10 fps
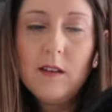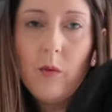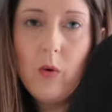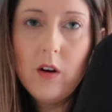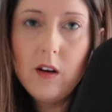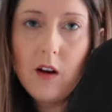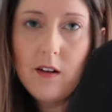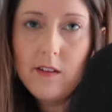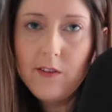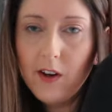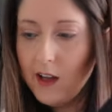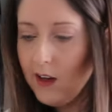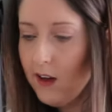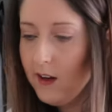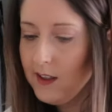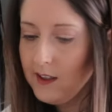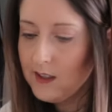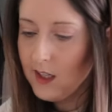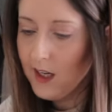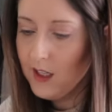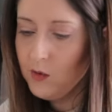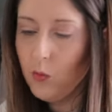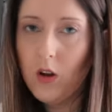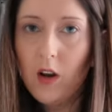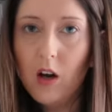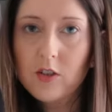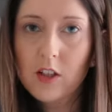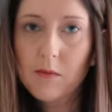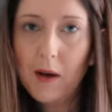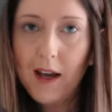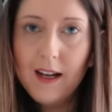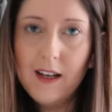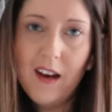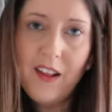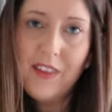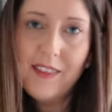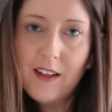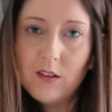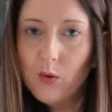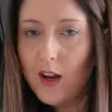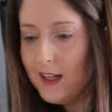One are fur lined and one are just plain, and I think that's all I